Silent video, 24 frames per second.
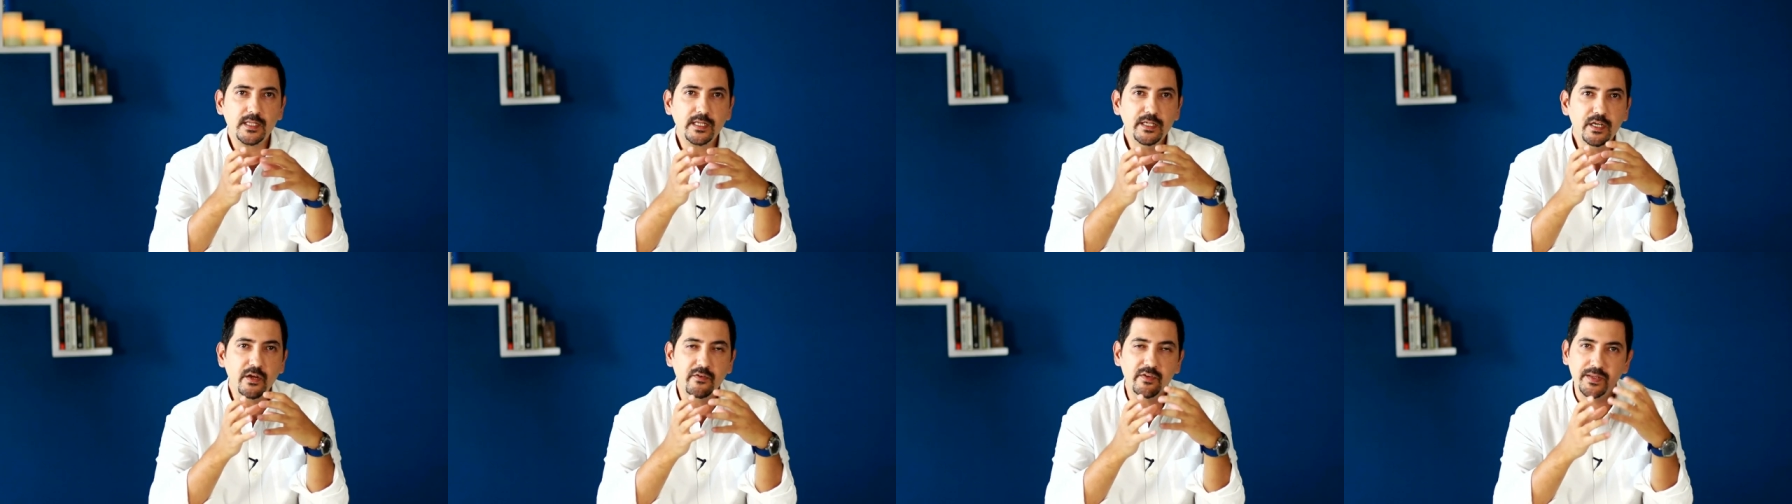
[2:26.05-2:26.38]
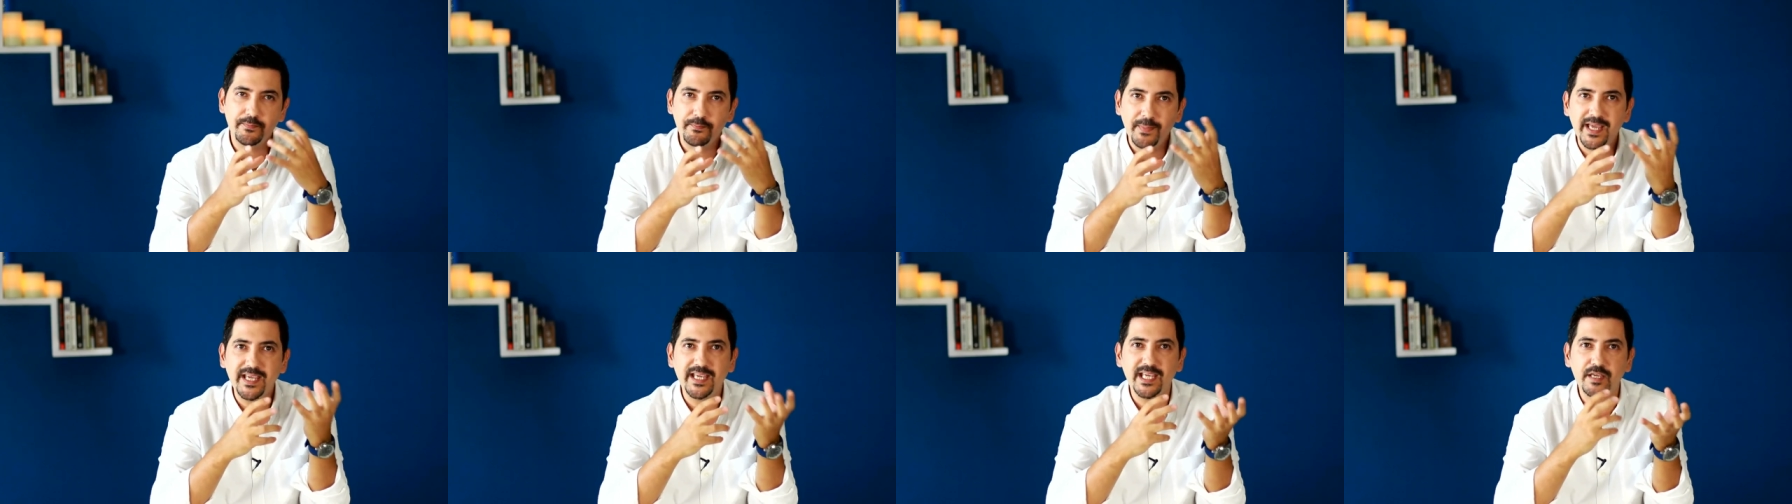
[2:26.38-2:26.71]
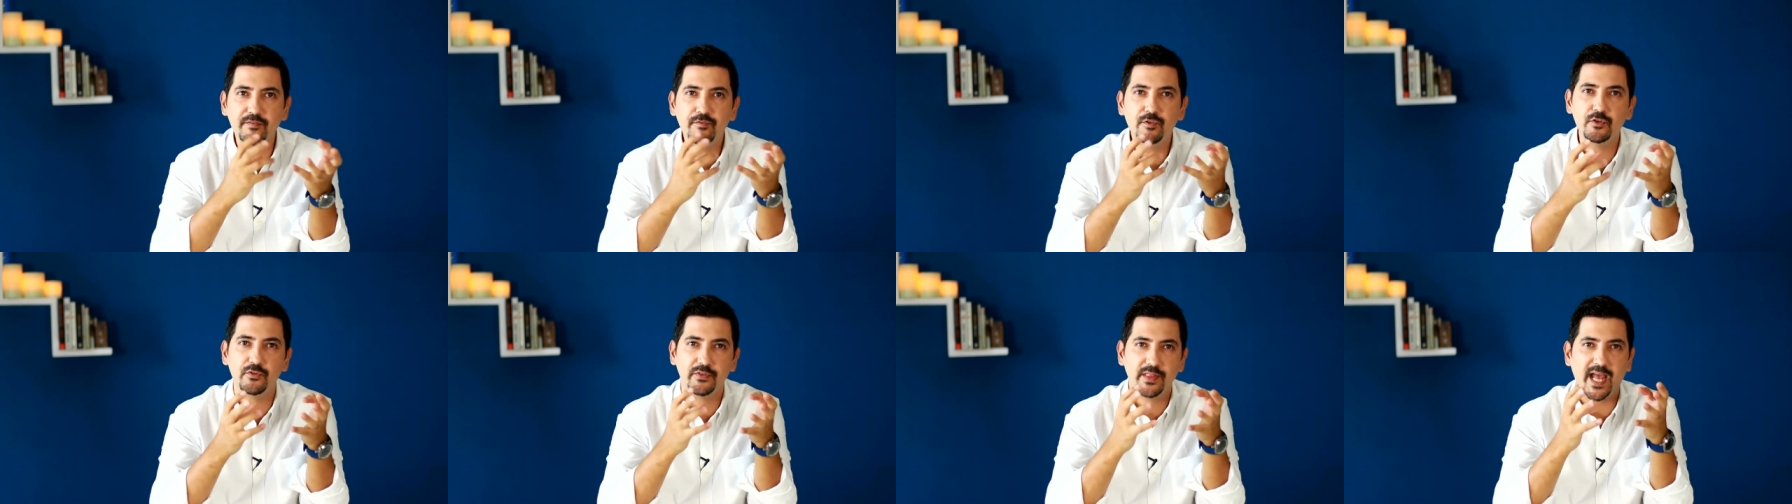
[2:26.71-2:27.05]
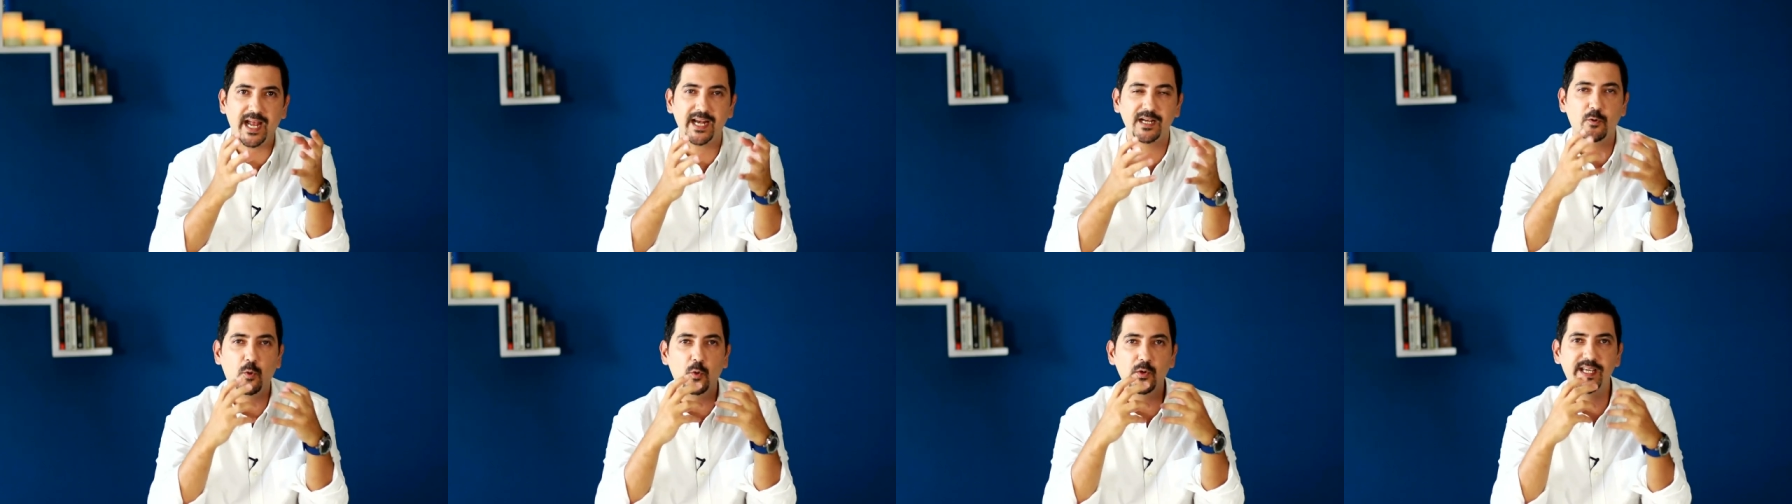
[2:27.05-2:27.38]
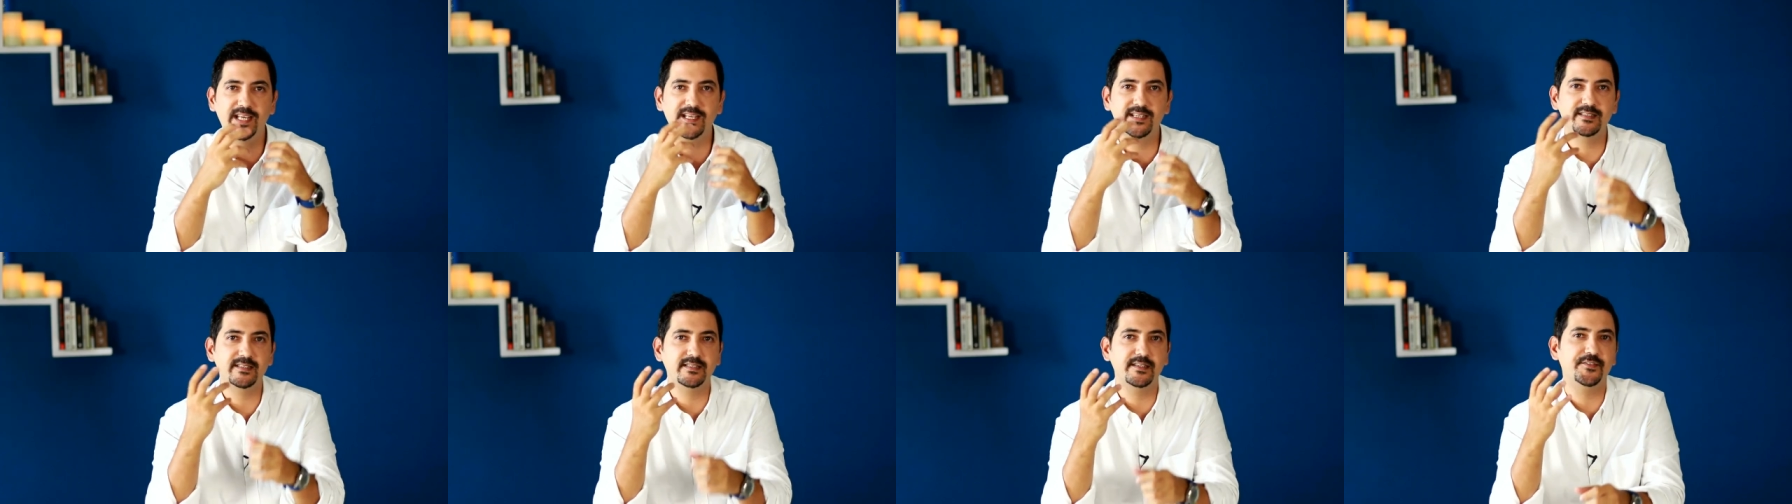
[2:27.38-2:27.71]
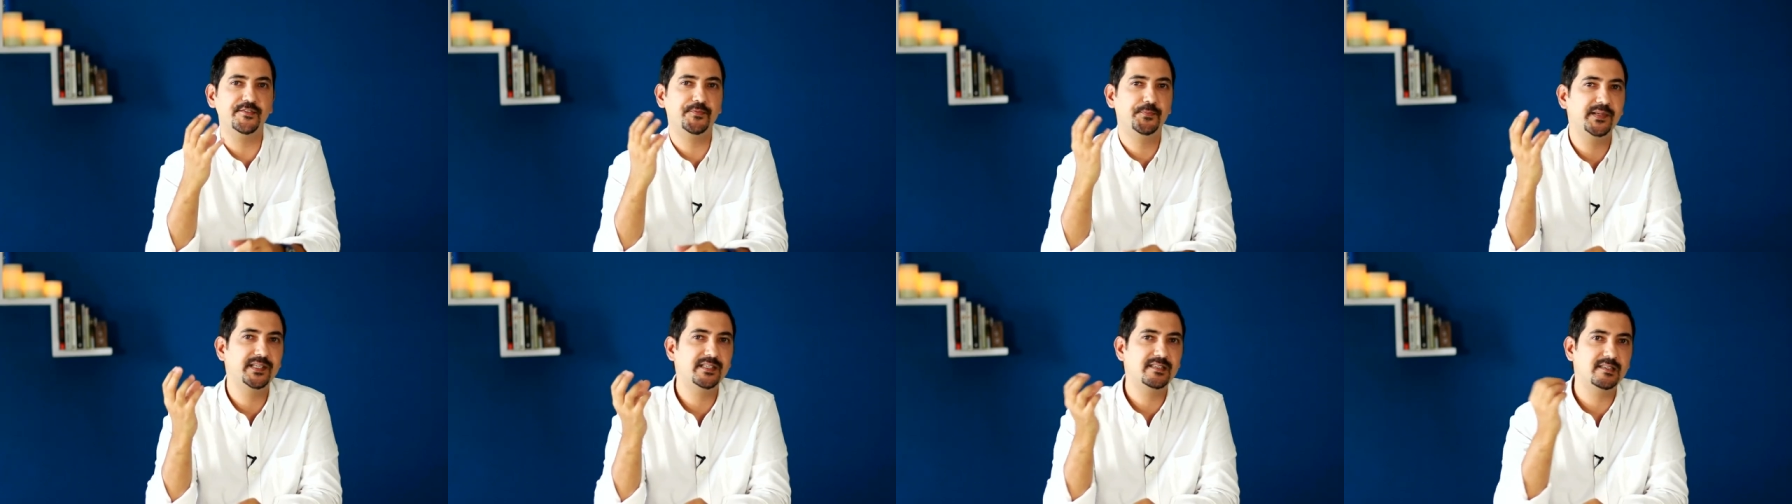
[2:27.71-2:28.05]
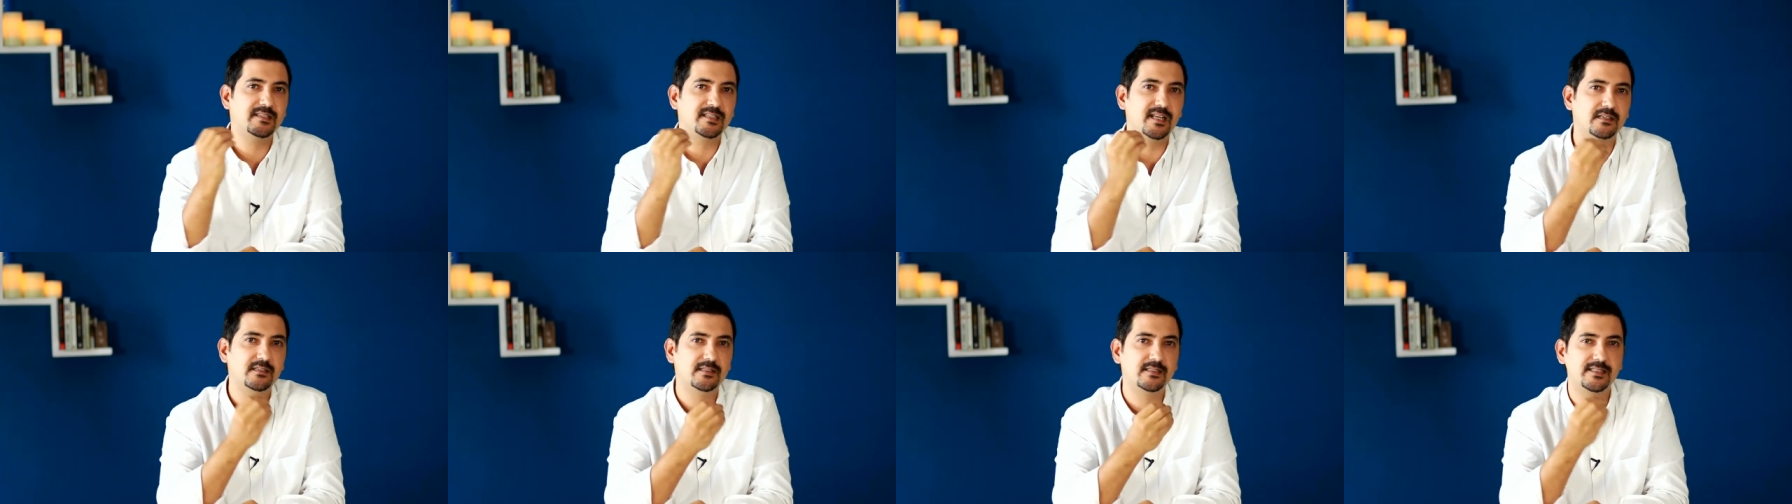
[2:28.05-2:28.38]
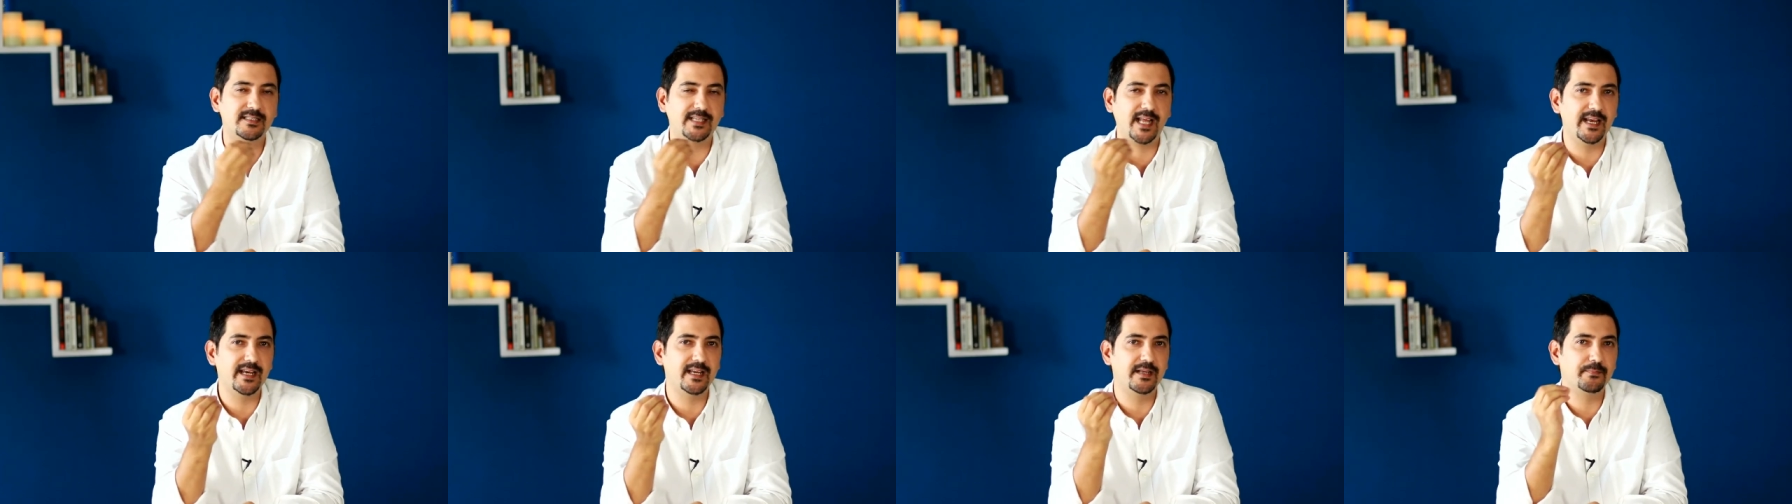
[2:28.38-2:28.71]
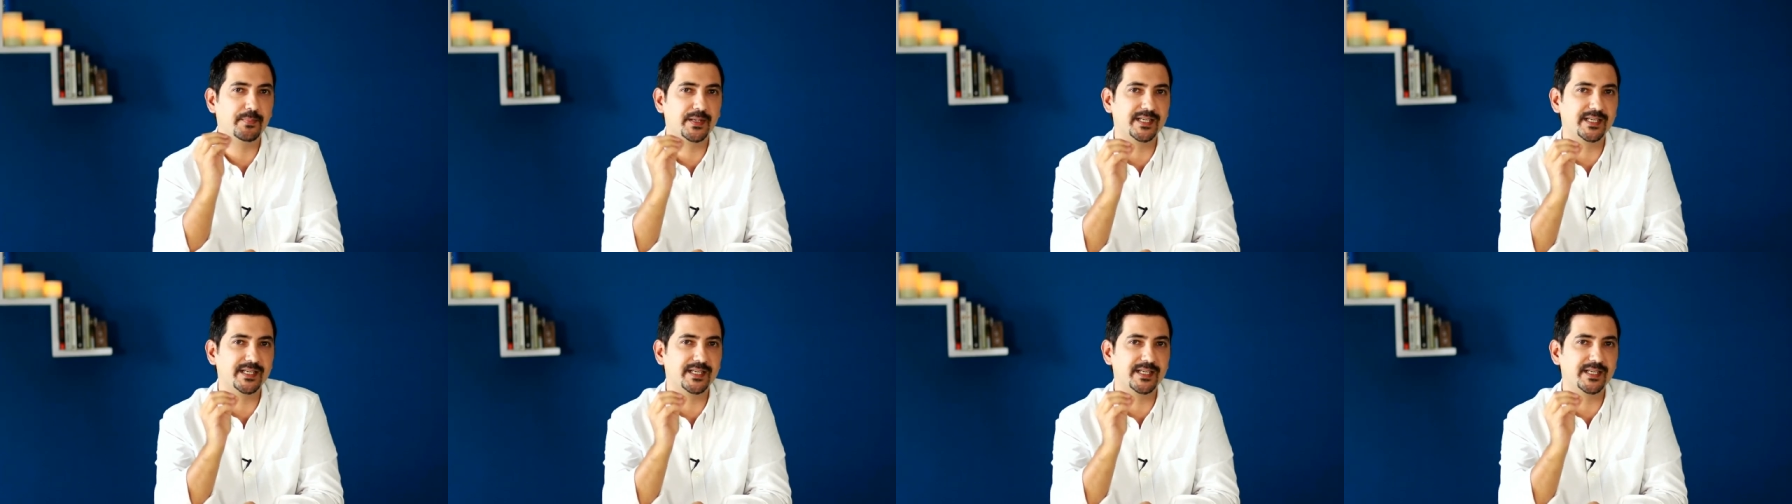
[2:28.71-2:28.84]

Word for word: You know, it may give you that cohesive business understanding,